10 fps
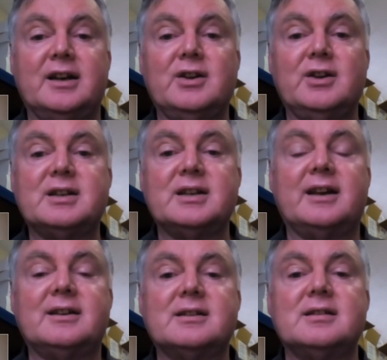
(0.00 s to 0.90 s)
in
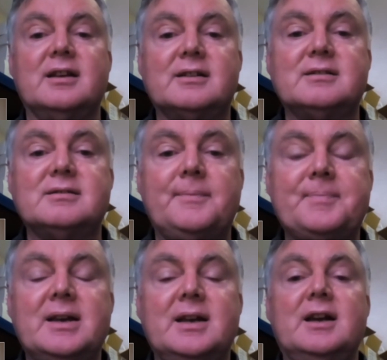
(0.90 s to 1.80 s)
1986.
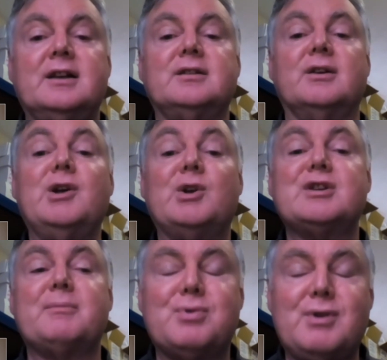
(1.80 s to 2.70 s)
So not
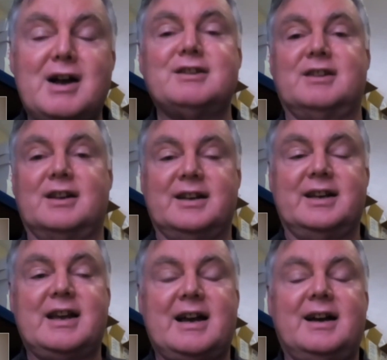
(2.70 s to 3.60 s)

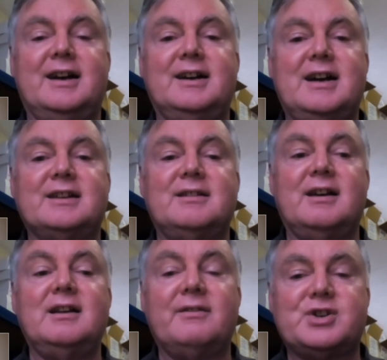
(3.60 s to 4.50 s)
surprisingly, as
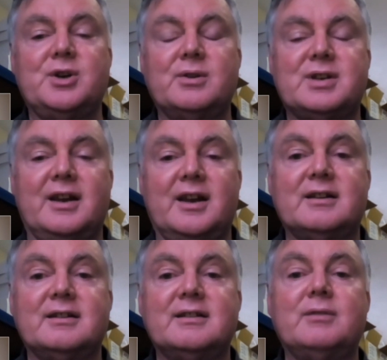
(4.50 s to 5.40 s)
I love
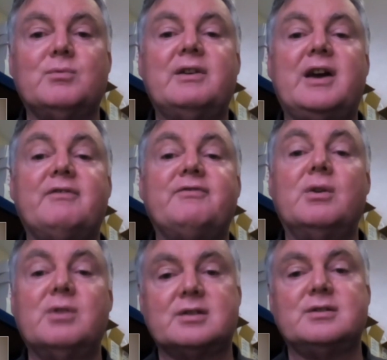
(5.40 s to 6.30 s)
shooting, then we have
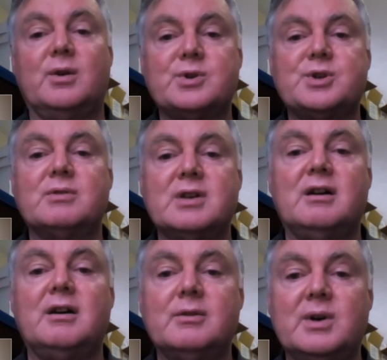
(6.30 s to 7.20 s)
focused on shooting
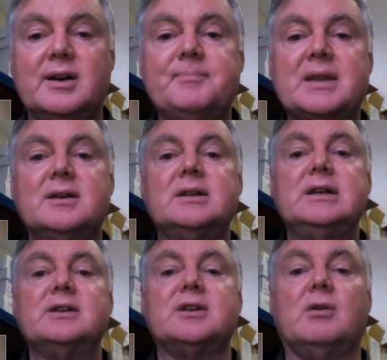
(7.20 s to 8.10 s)
eyewear.
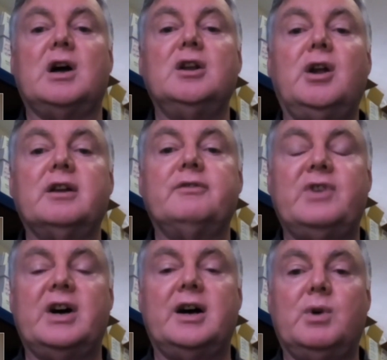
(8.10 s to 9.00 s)
So a lot
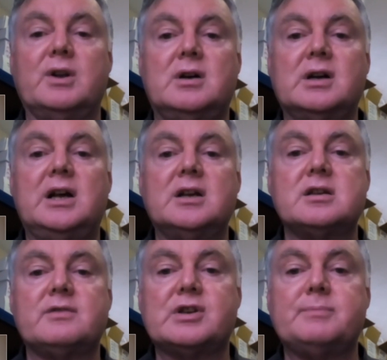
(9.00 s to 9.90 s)
of what
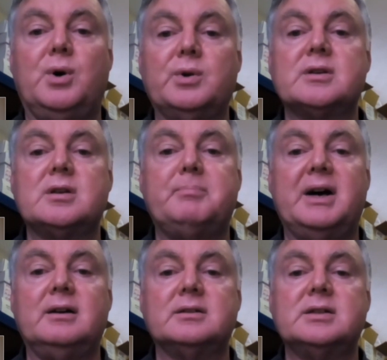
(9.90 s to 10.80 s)
Sunglasses for Sport is
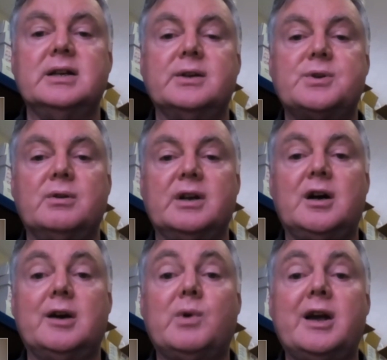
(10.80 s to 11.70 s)
about is shooting
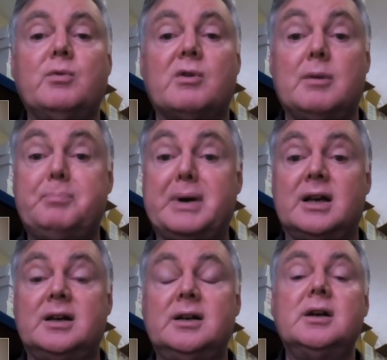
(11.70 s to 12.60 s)
eyewear. We're a
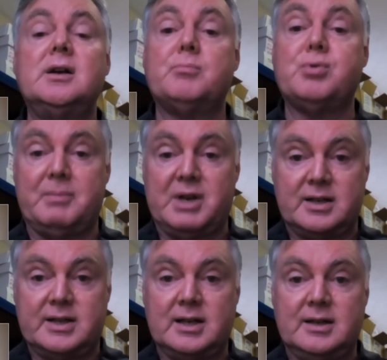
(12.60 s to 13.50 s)
pillar
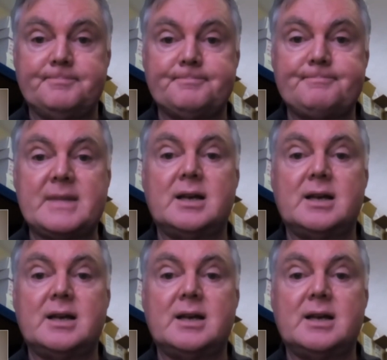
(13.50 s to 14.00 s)
premier dealer.